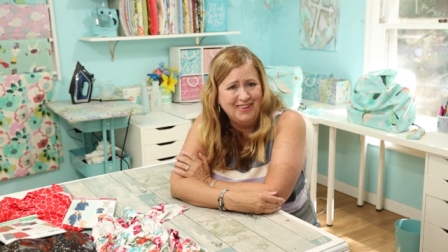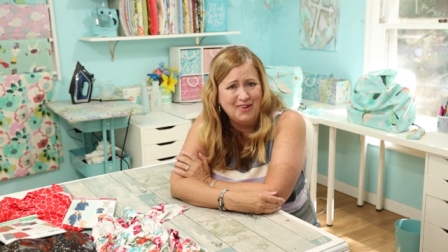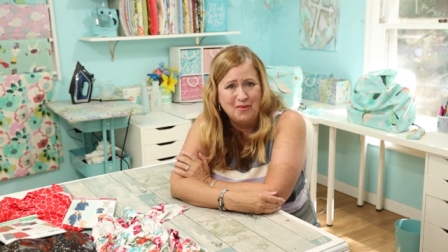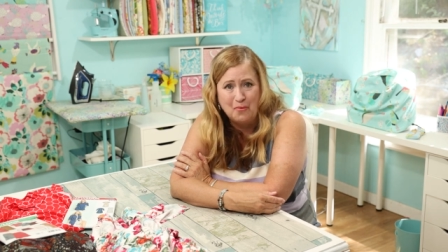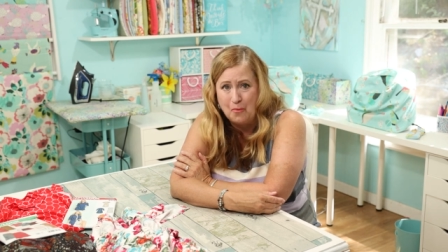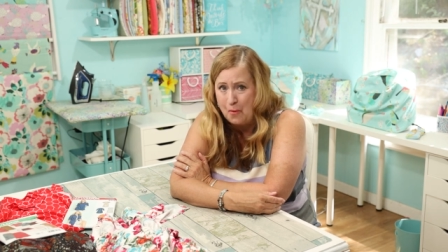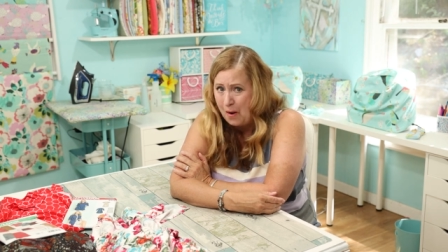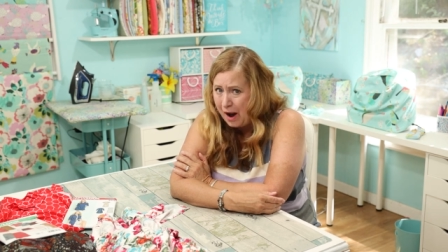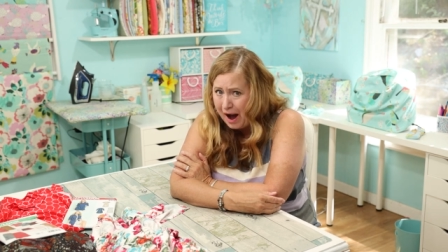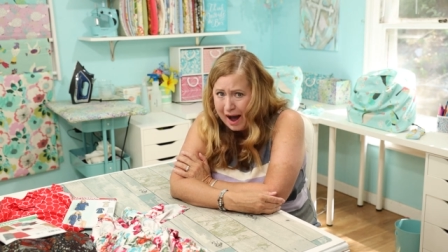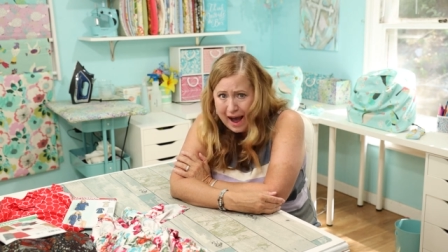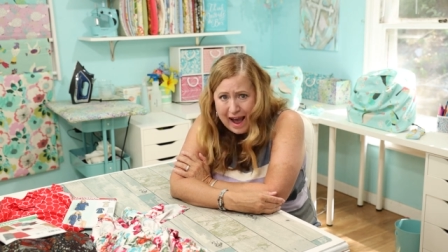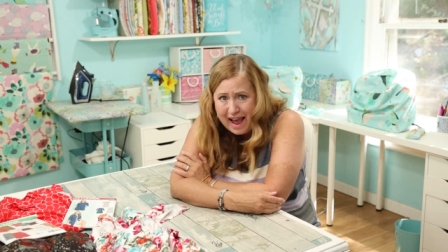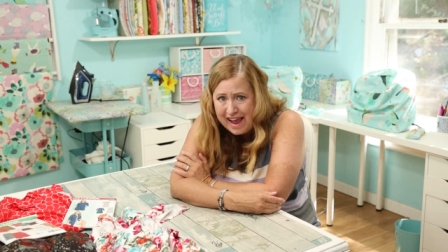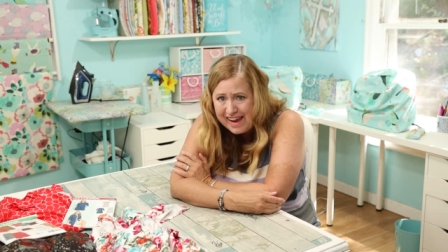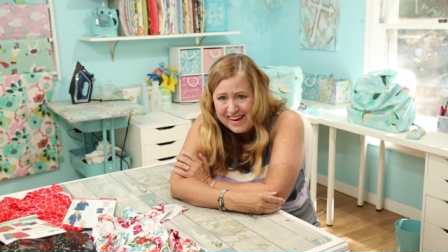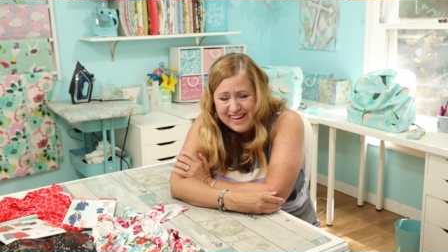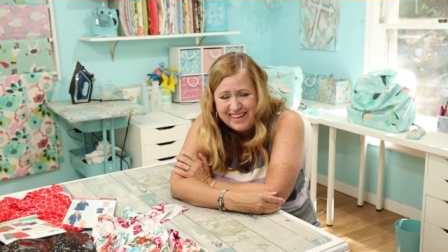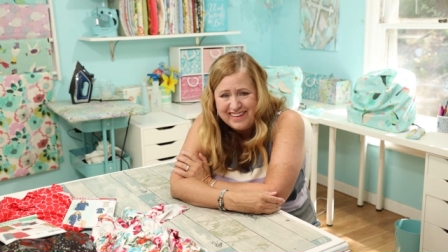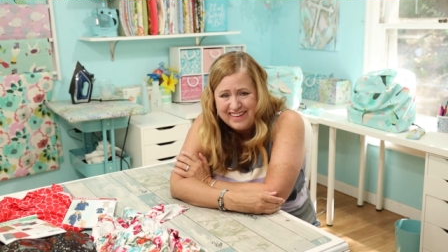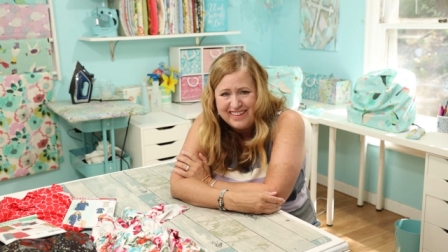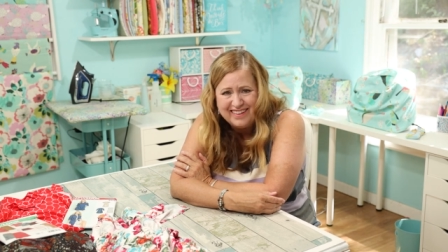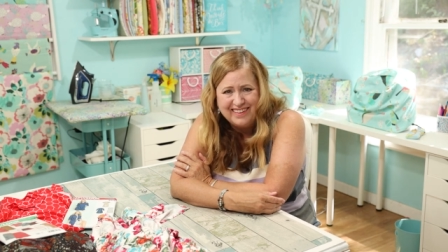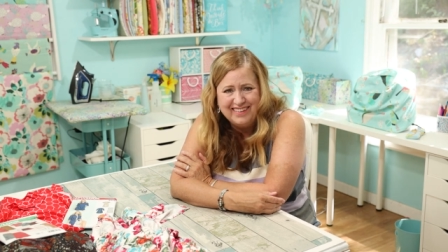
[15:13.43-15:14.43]

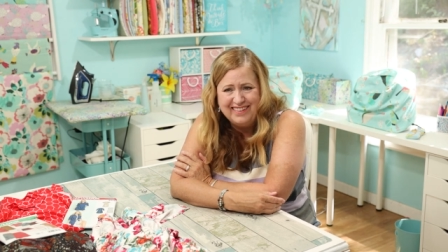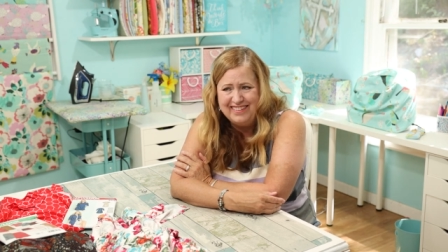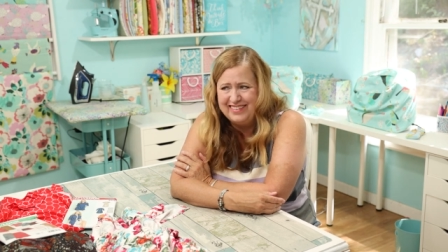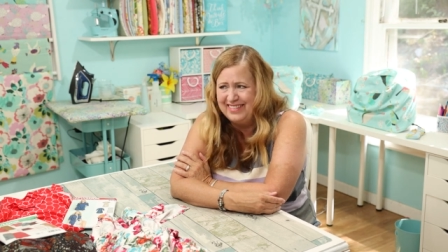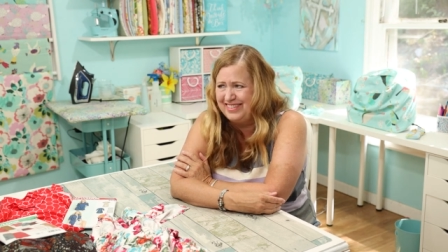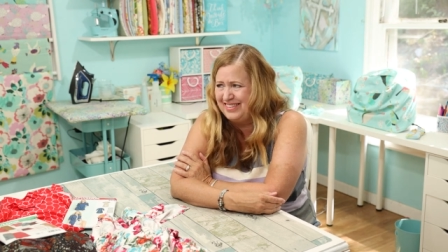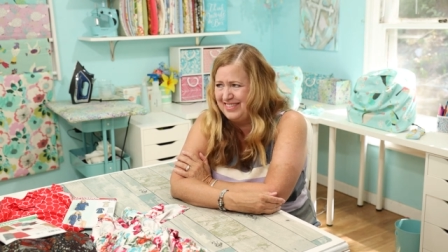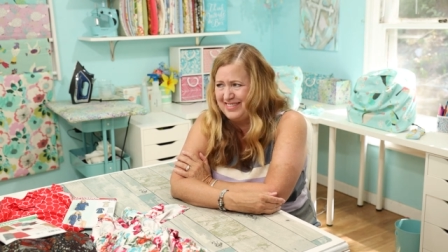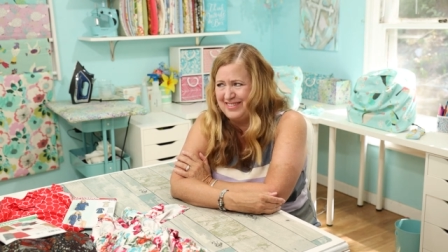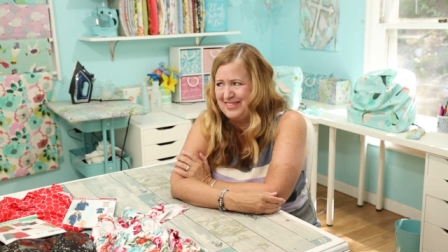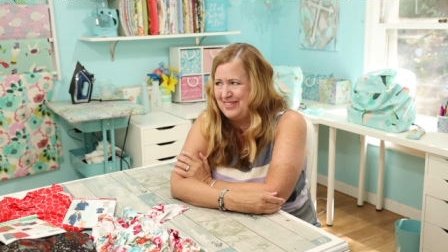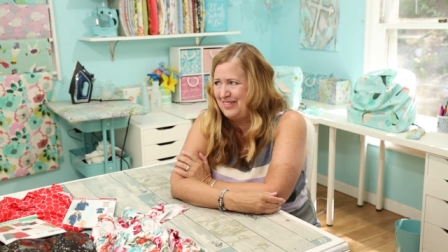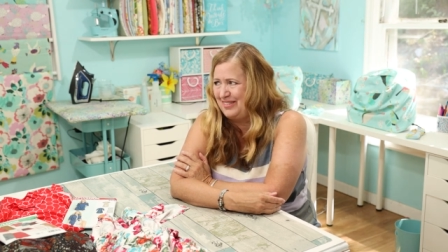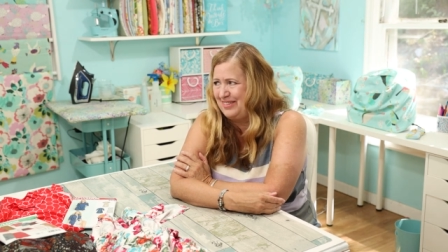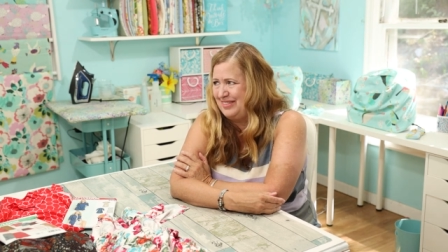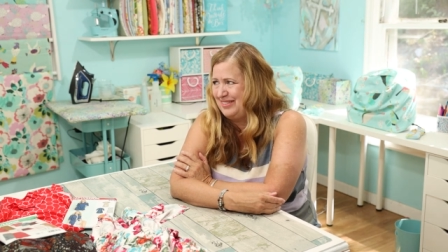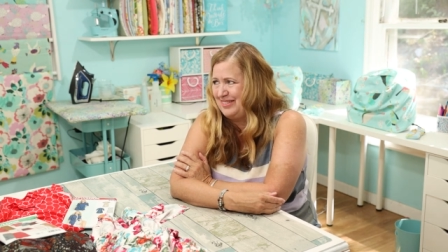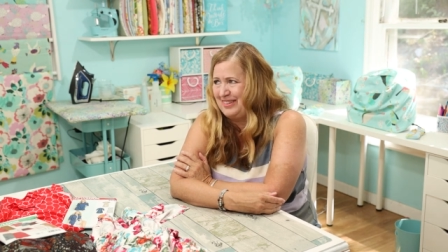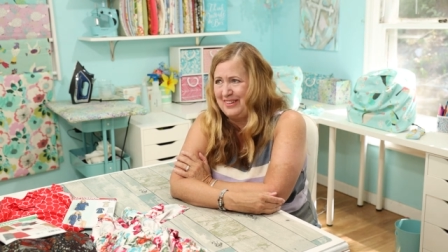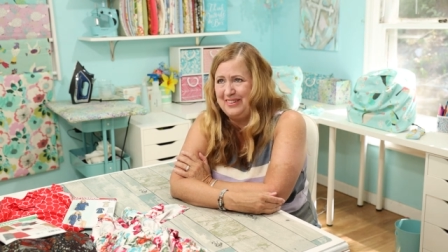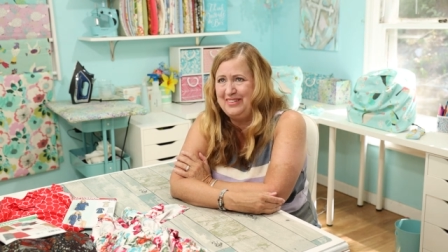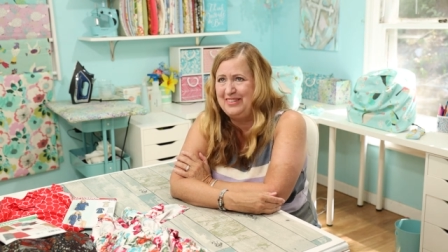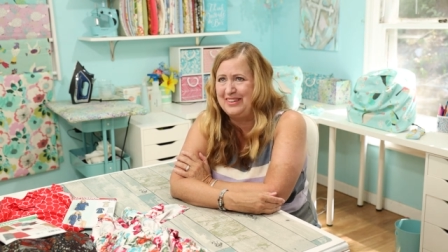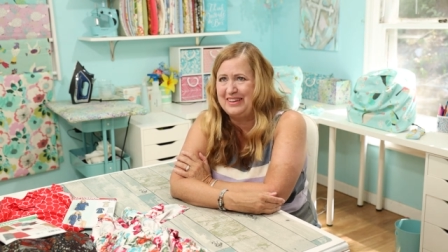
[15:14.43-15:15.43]
Why? It's so
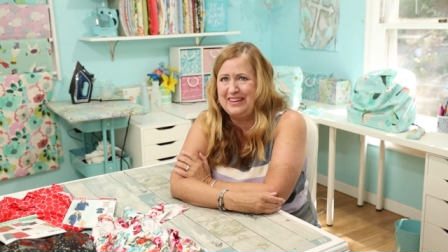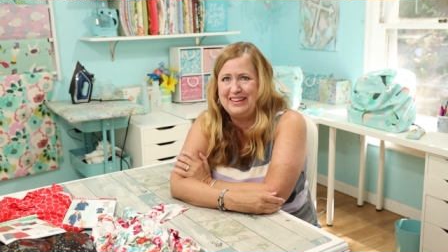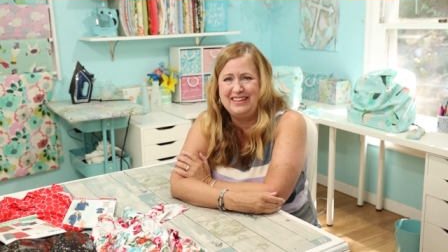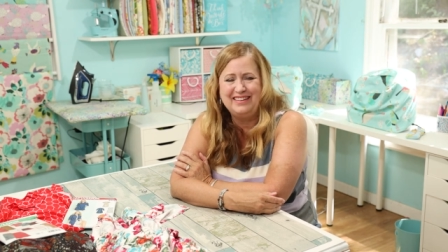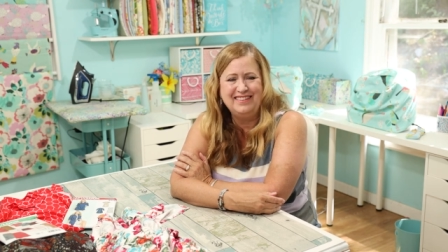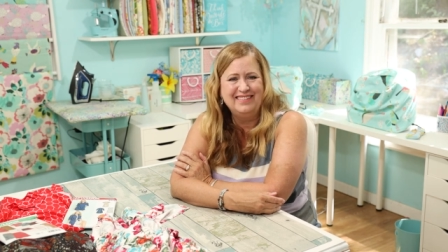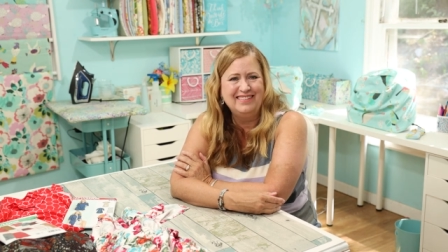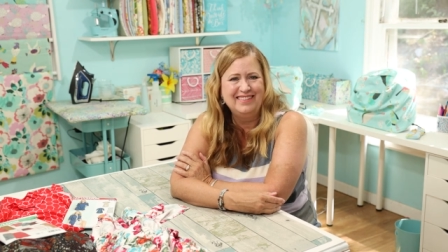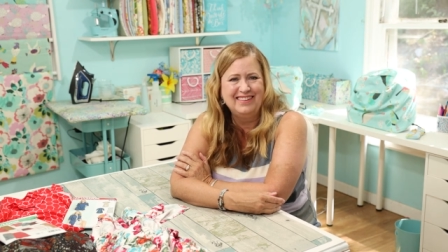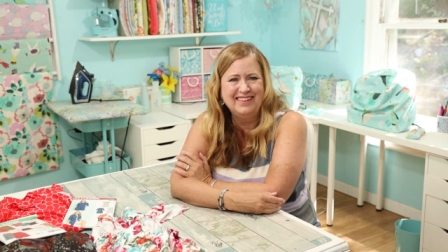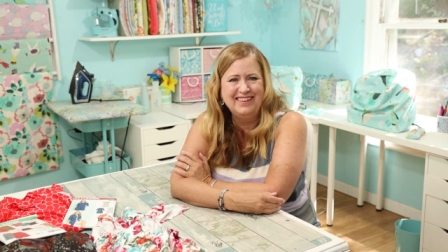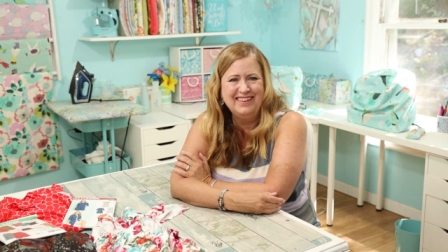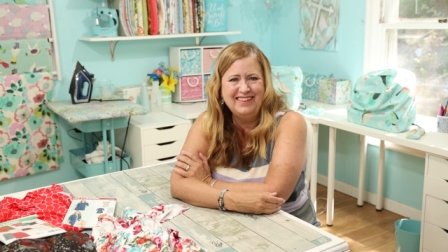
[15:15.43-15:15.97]
silly.